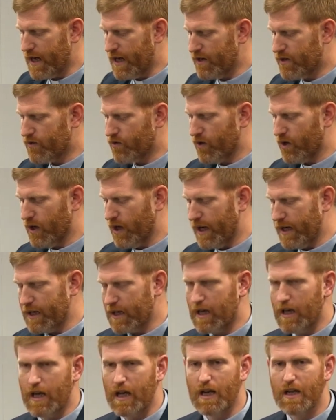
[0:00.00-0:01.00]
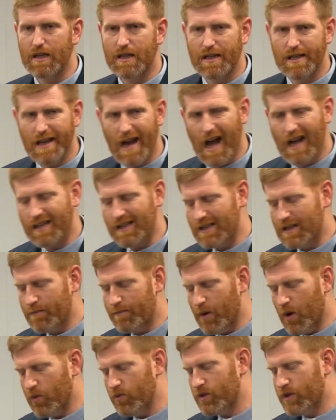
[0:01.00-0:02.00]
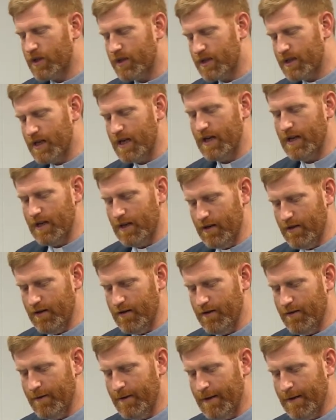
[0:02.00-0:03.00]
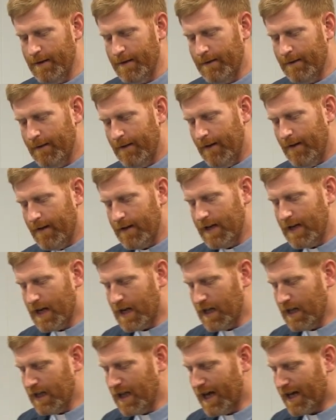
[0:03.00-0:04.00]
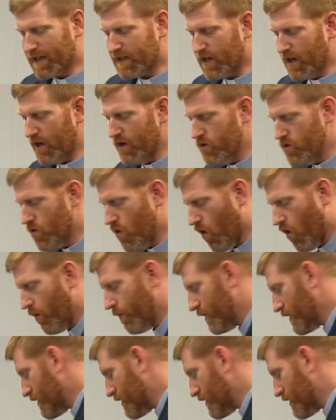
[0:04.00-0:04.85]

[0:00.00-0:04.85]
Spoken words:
Israelite king is not supposed to sin in. He collects enormous